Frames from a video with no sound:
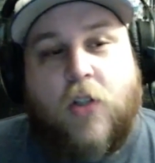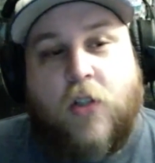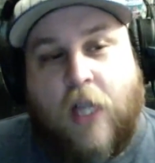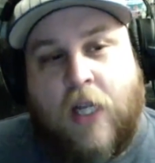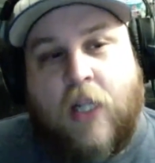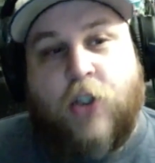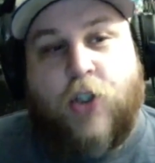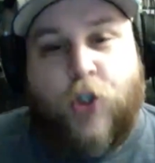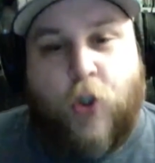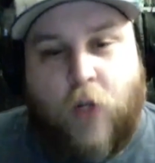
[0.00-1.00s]
They need to
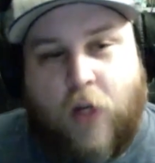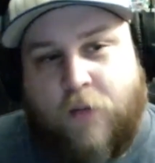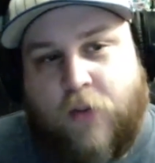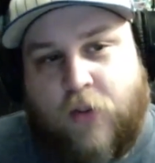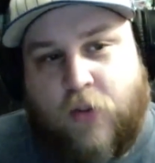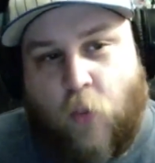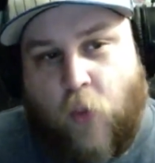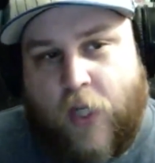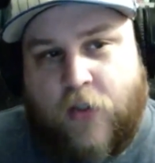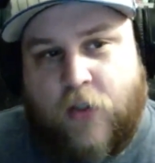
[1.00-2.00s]
shoot a
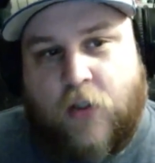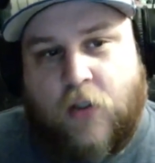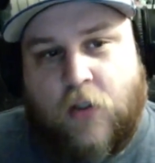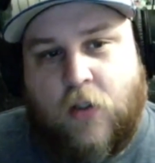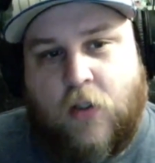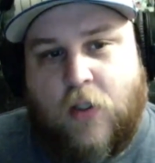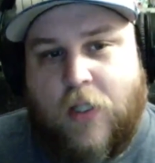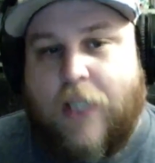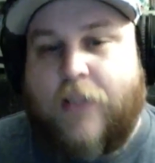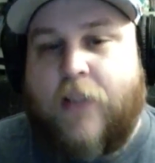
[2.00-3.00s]
syringe
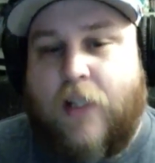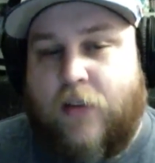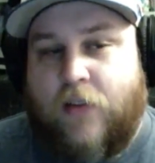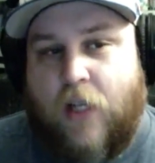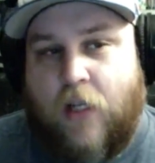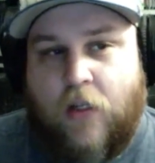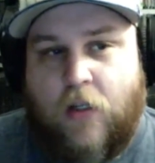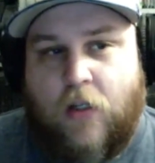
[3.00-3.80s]
into this thing